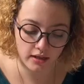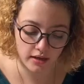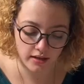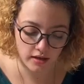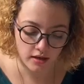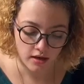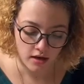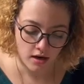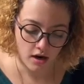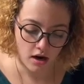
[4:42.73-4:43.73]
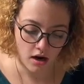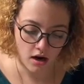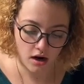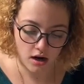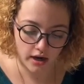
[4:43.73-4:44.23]
on,
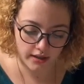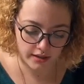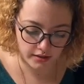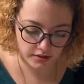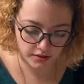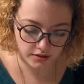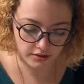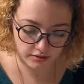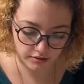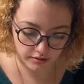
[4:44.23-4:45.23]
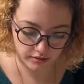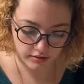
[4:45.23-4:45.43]
onto